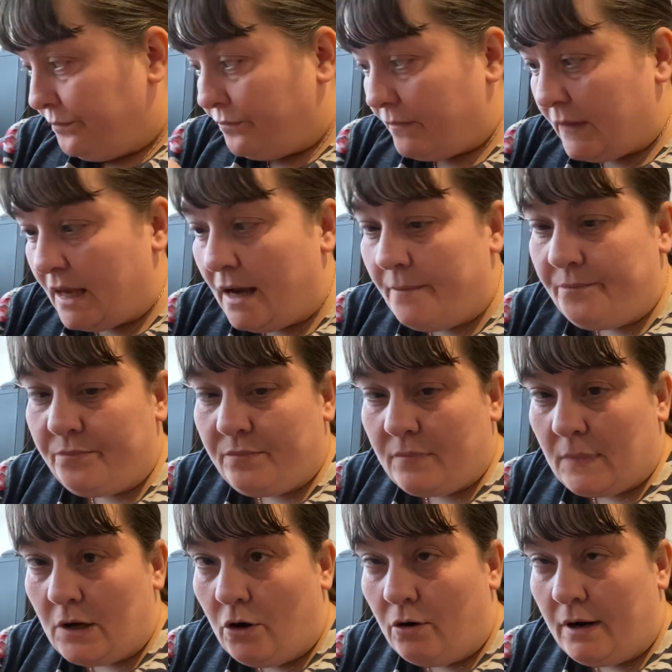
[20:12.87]
Yeah,
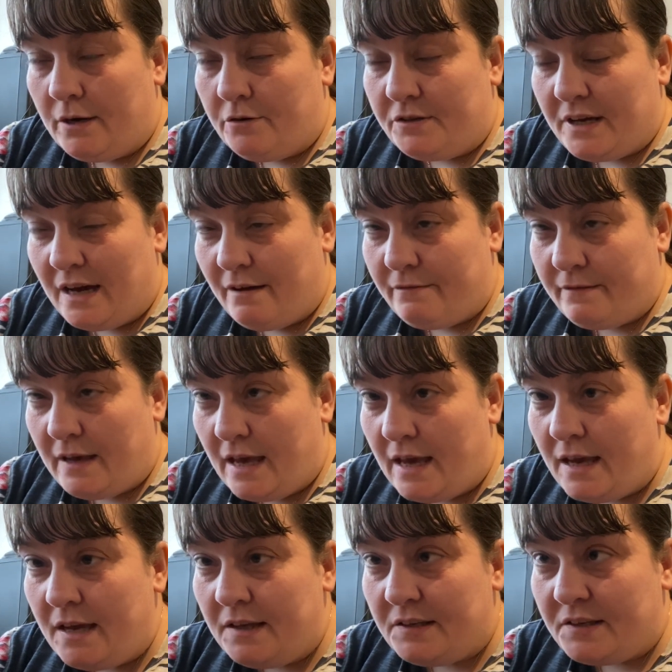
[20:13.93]
or I could have
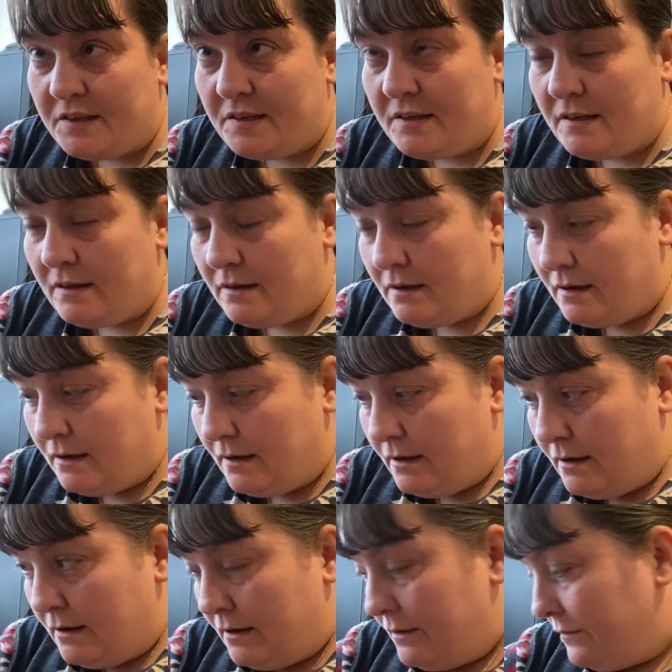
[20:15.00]
8.
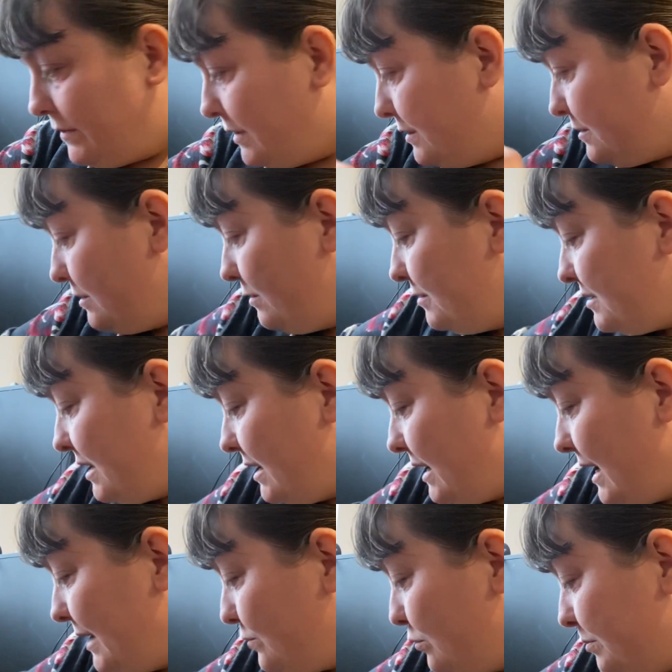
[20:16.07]
And as long as I
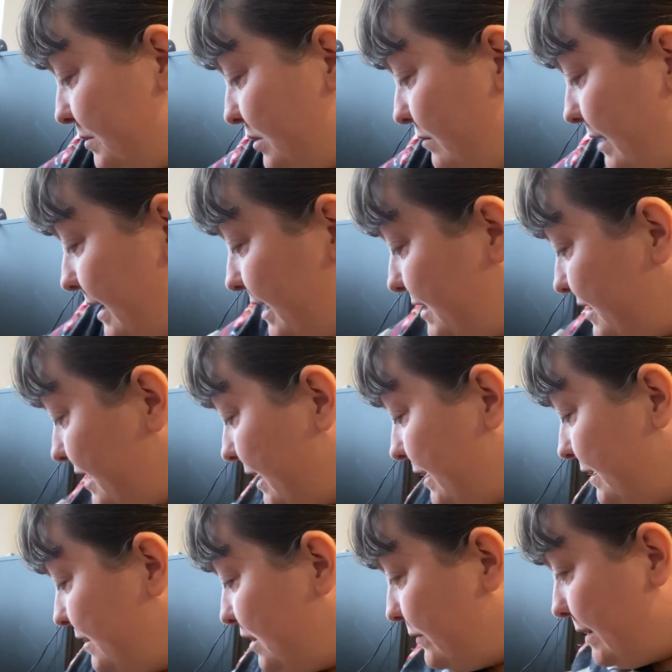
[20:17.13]
add up to 8, I
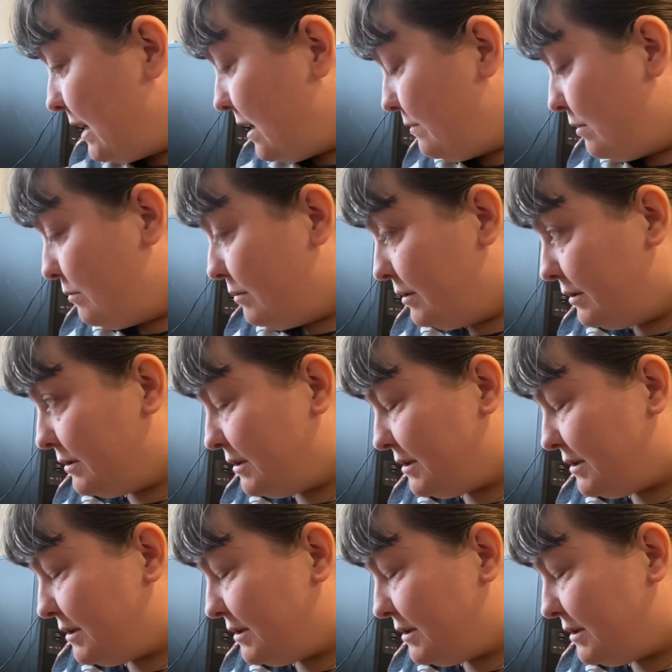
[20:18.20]
can do it how I want.